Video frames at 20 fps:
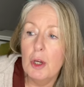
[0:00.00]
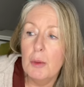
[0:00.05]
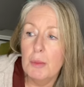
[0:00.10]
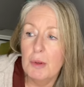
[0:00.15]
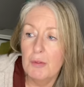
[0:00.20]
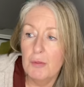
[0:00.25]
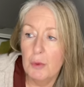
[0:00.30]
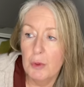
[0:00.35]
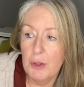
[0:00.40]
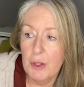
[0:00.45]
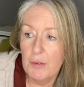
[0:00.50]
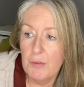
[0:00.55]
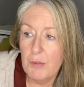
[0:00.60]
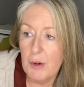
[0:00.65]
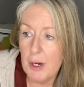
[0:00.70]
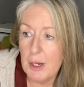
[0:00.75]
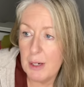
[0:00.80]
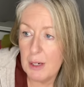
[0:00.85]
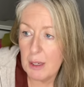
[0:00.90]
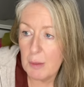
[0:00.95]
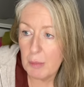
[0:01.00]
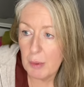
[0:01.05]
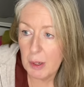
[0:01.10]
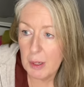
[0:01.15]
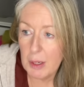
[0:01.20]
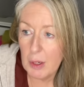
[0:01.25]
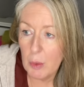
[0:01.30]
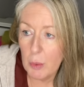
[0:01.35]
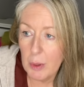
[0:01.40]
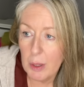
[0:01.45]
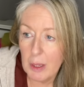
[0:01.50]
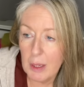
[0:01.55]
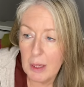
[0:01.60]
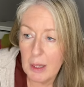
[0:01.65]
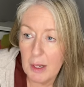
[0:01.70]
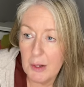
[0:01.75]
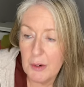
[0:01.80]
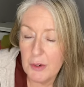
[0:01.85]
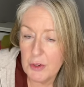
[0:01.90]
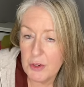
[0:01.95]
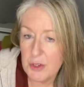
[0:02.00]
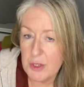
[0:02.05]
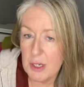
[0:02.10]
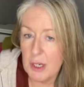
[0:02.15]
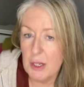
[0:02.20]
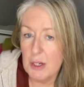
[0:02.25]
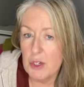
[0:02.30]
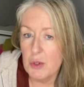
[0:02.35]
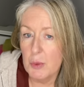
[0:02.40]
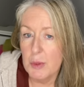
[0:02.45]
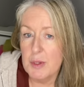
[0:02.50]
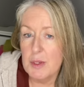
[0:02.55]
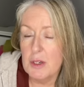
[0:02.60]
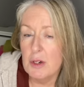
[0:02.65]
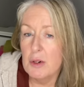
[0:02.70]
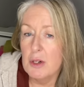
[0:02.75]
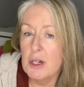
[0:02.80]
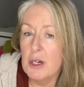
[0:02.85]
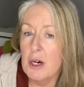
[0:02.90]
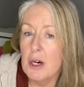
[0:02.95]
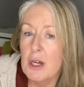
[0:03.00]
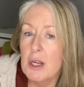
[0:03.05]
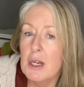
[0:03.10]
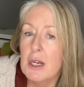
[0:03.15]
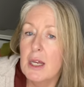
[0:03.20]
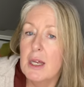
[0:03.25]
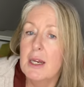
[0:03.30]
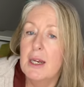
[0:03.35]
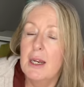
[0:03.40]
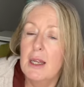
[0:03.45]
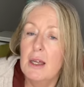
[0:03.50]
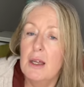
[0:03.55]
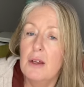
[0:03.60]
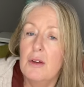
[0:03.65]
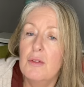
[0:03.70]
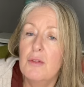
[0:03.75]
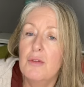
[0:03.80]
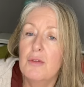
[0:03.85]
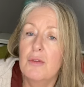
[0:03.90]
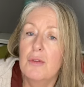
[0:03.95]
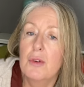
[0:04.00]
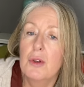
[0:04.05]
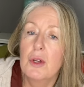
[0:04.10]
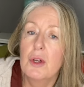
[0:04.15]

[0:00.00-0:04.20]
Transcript: before they finally break away and understand what's going on and leave.